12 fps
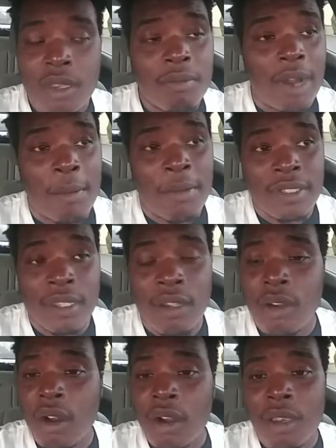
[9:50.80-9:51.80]
but I'm going to
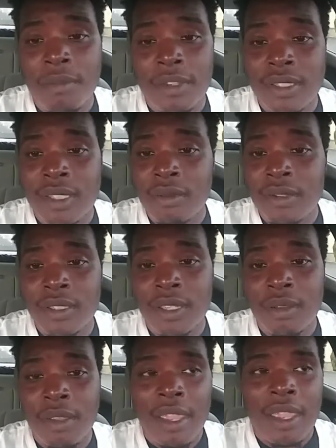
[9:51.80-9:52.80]
still call them and see what's
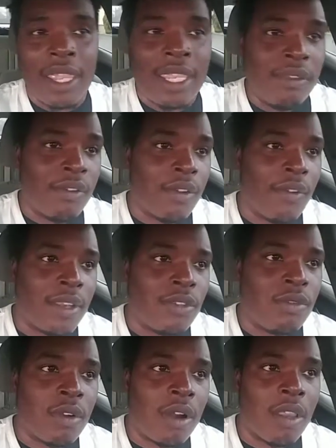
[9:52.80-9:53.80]
up. And even if I
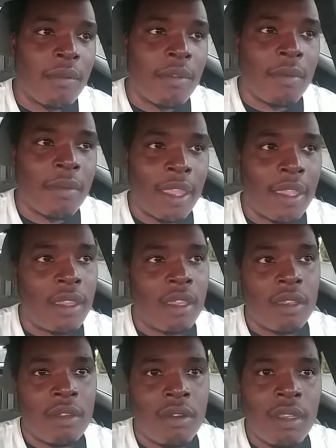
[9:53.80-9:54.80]
do call them and they be like,
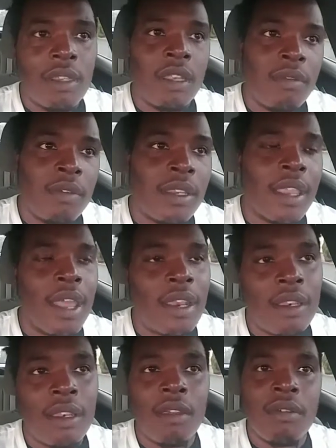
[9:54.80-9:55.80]
well, yeah, we got
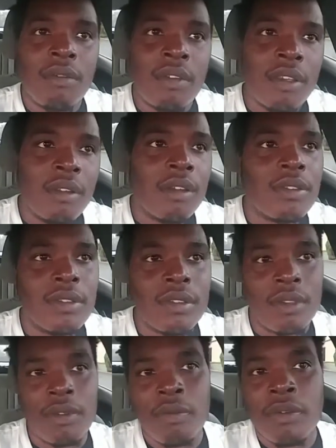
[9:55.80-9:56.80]
it. We know. So
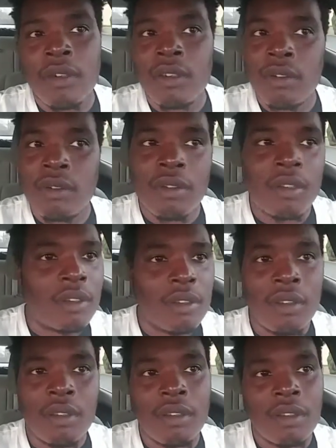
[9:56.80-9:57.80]
you put in your
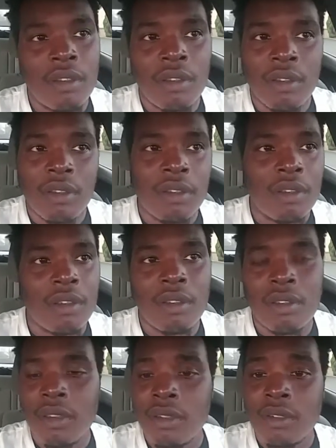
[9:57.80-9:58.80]

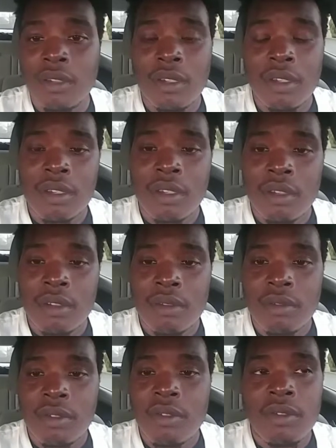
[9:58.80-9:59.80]
Qualcomm.
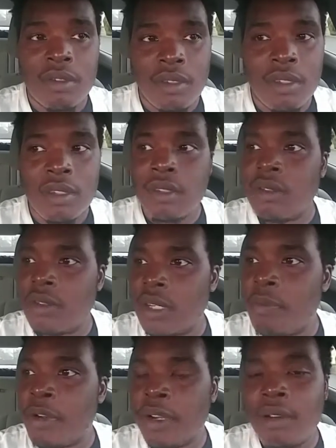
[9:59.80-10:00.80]
You, you know,
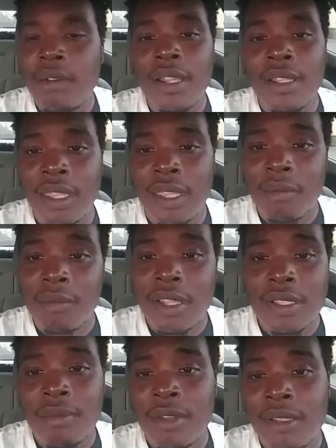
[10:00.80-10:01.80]
she put in the right thing, blah,
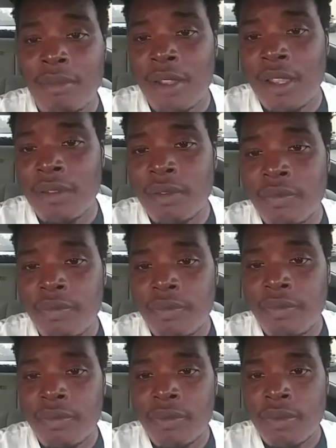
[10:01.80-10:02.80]
blah, blah, blah.
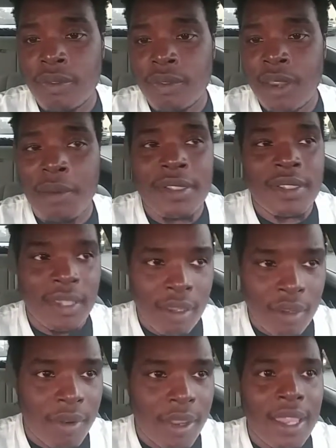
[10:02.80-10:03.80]
I'm
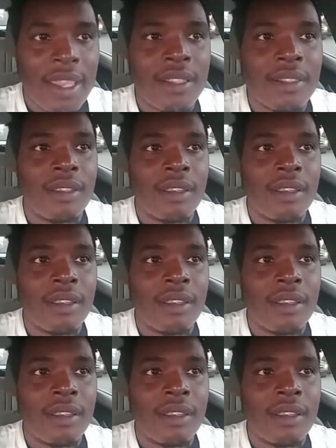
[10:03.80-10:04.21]
still going to ask